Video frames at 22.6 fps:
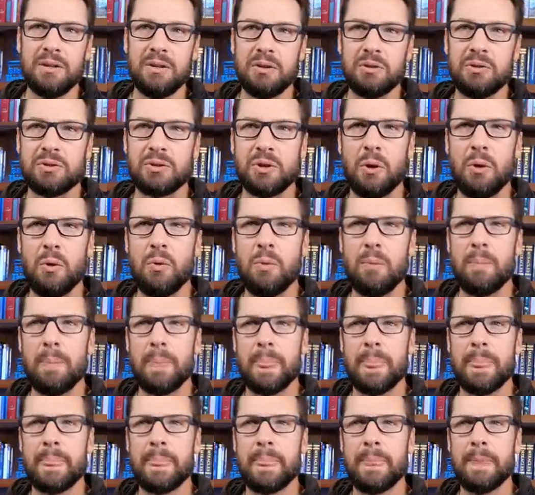So
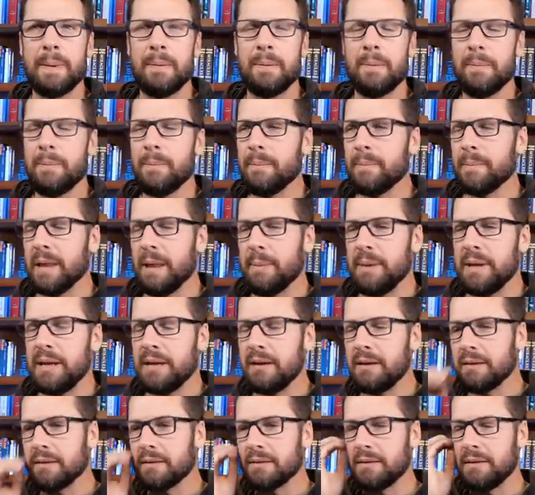let
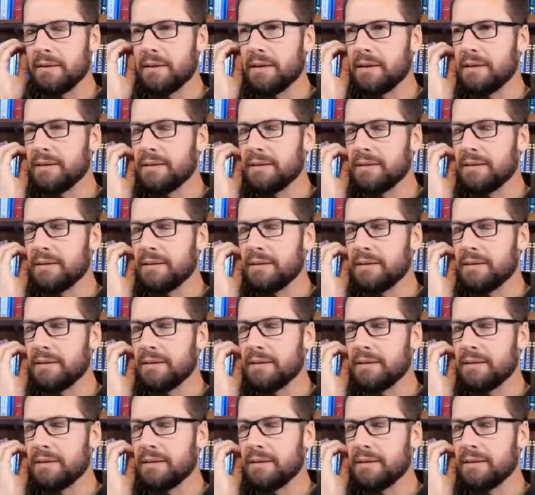me th-